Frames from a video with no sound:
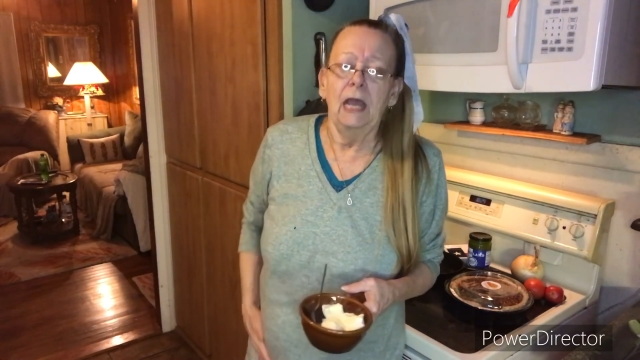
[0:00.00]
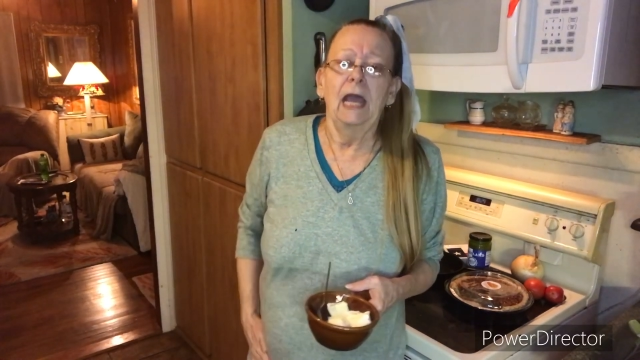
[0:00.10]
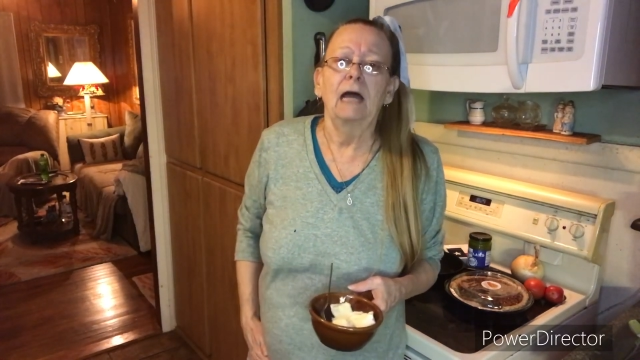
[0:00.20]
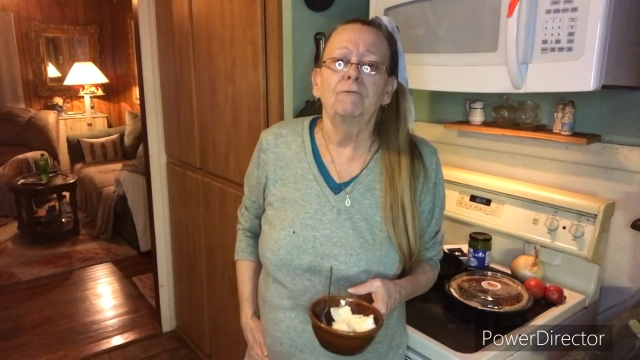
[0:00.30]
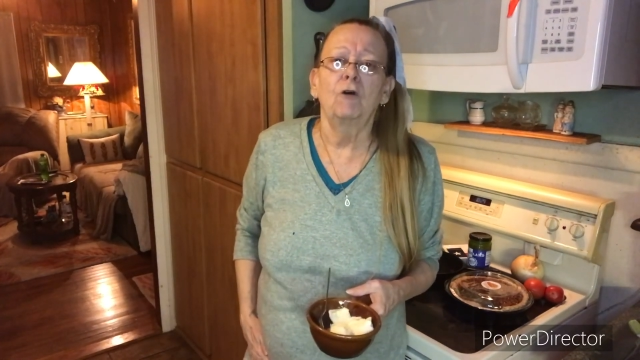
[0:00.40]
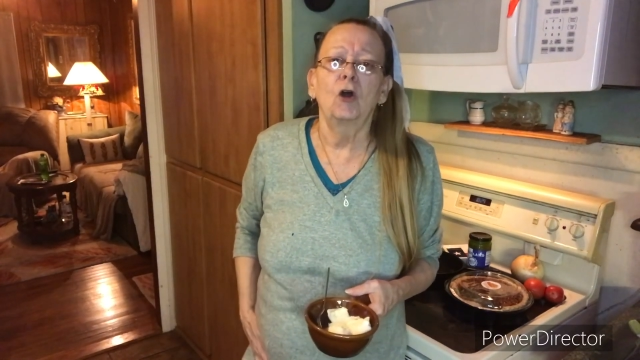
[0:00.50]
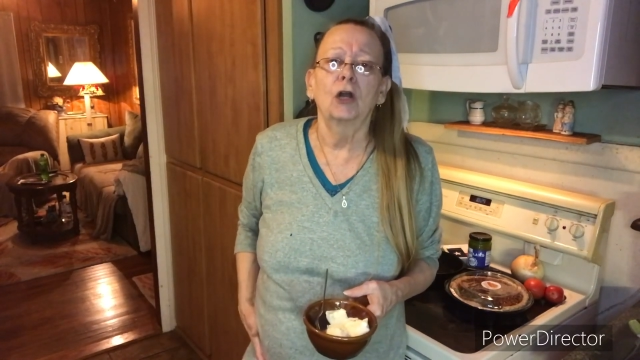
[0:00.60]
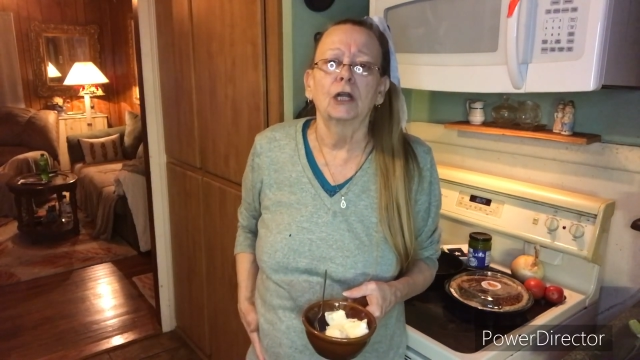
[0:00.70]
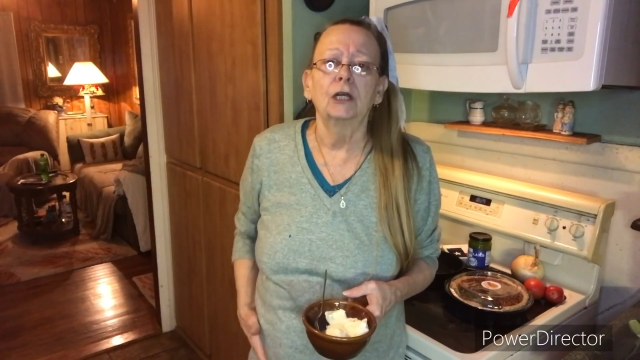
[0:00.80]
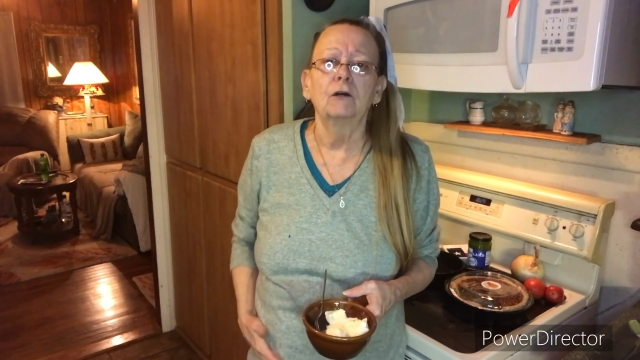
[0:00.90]
how far I
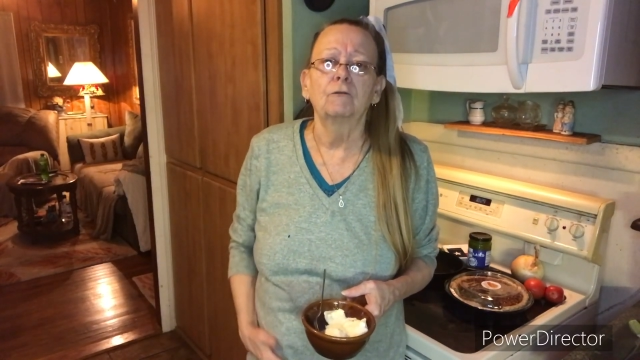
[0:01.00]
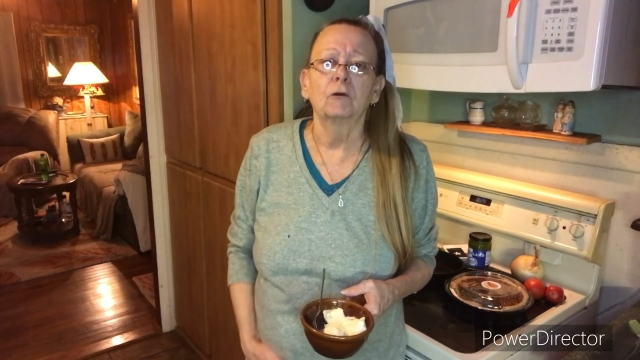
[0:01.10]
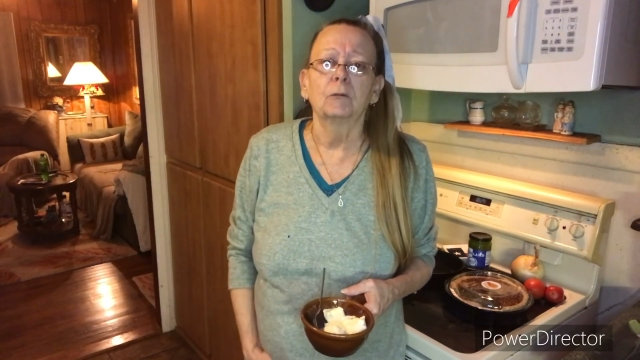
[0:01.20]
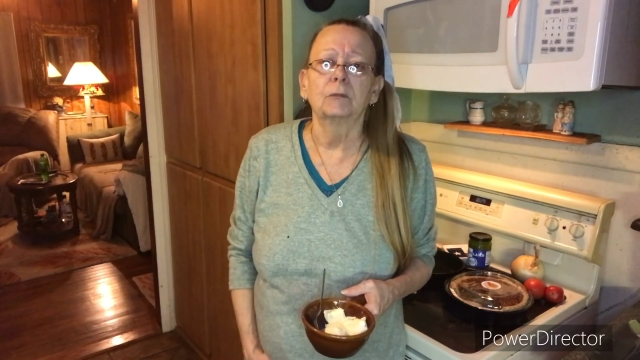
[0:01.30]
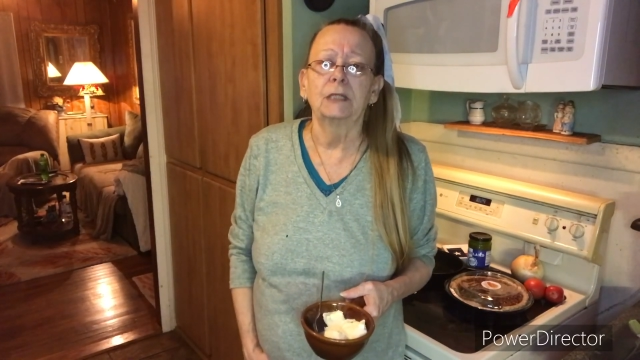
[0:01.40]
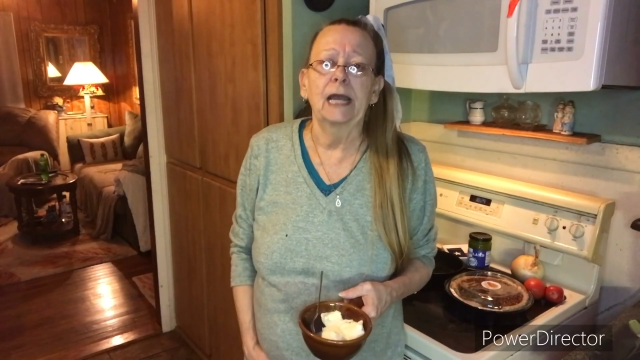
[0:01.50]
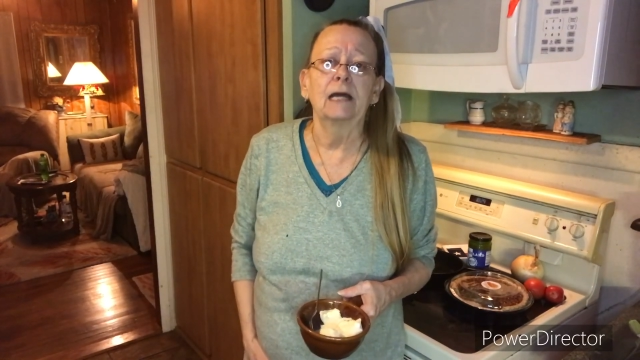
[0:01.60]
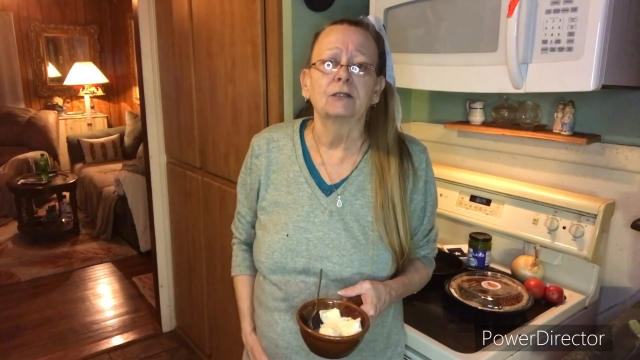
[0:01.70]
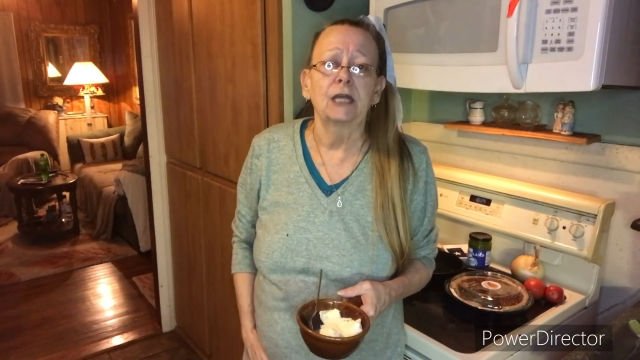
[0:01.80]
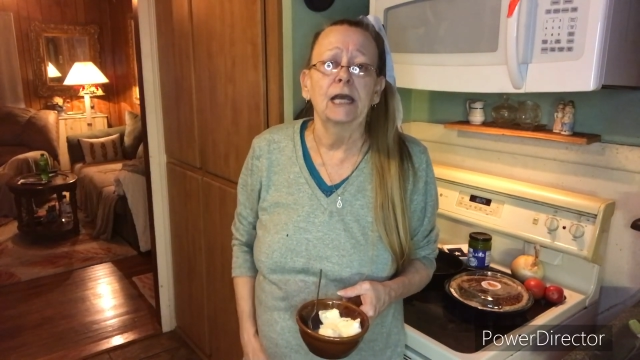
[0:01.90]
live from
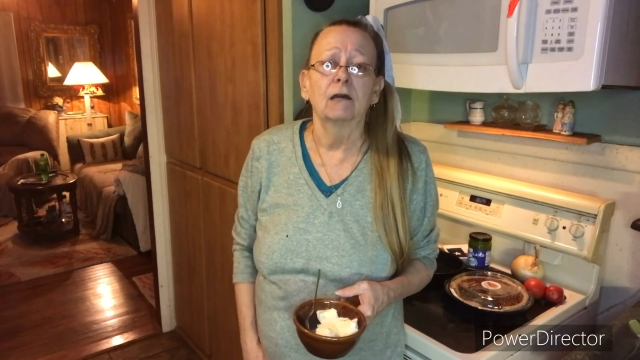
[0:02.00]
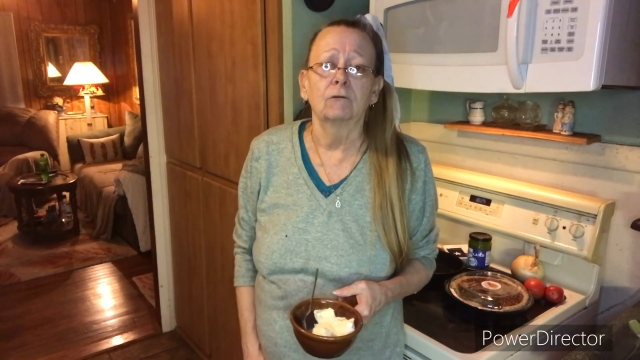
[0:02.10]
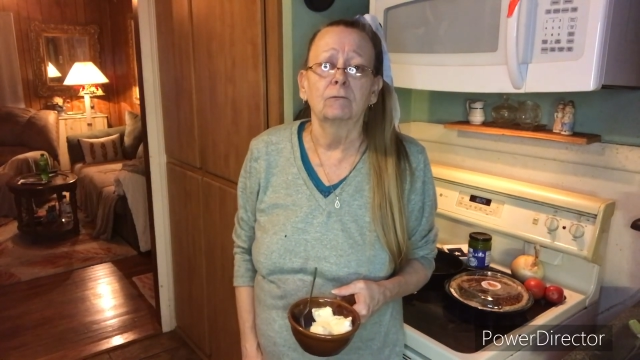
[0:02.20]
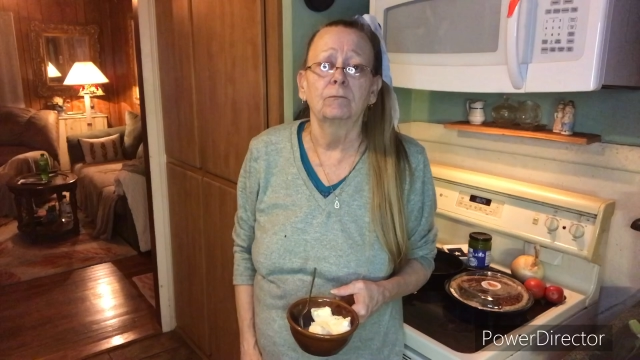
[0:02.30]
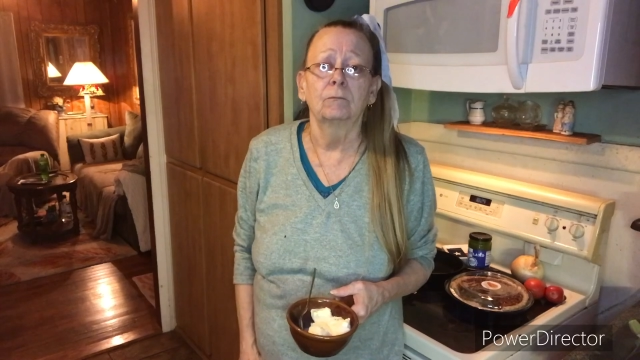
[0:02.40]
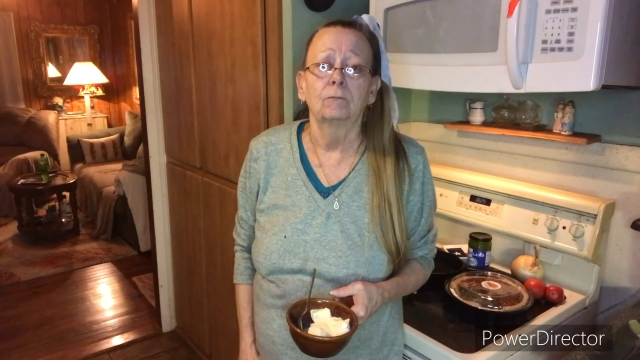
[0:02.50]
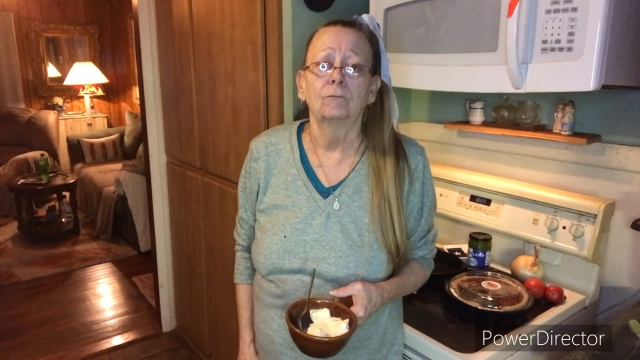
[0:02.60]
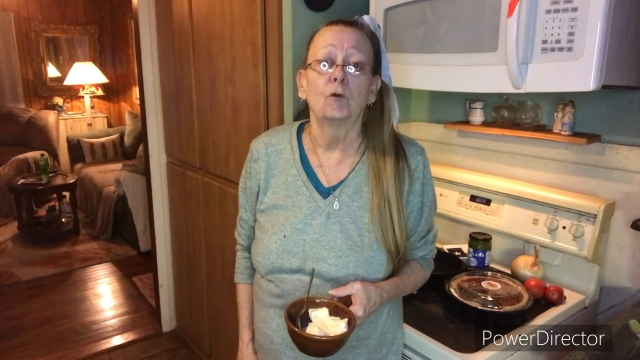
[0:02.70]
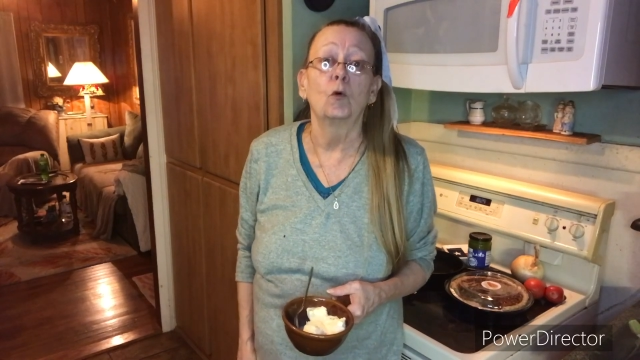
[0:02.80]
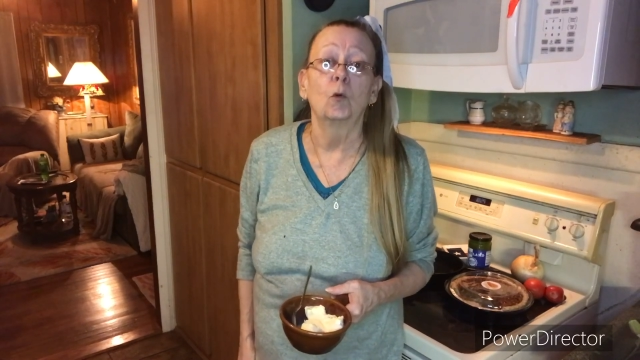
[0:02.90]
downtown
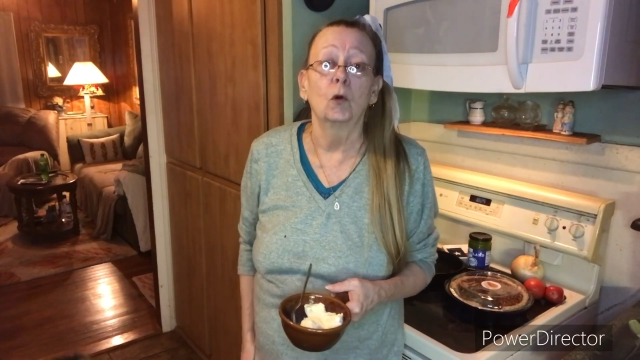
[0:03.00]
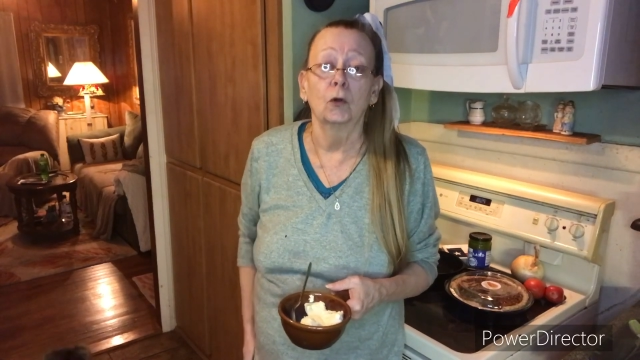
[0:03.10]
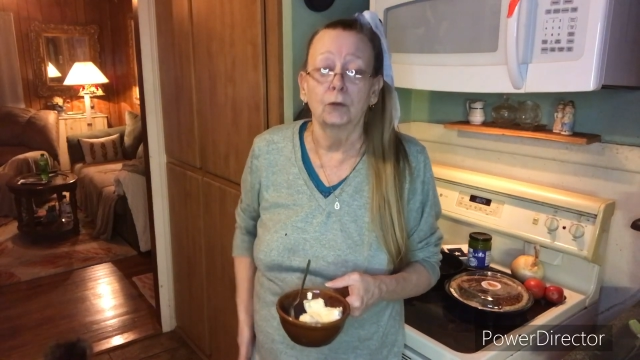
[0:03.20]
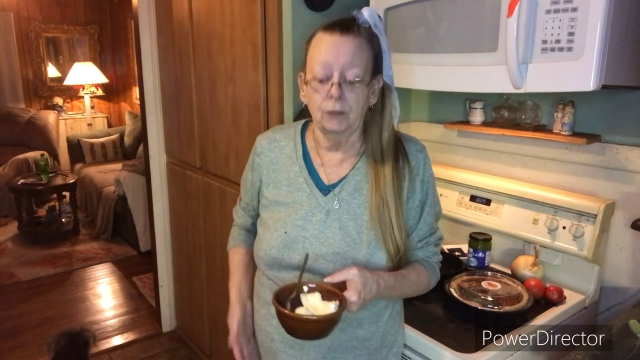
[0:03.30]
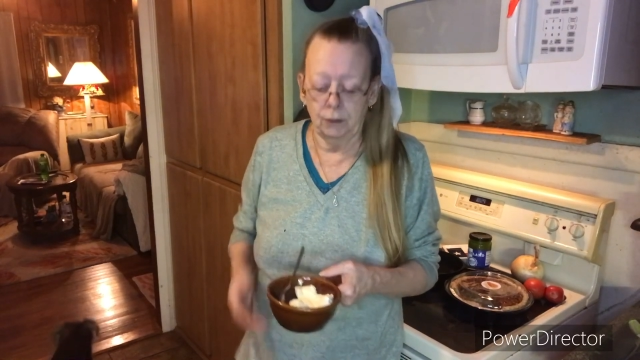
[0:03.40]
Fort Worth.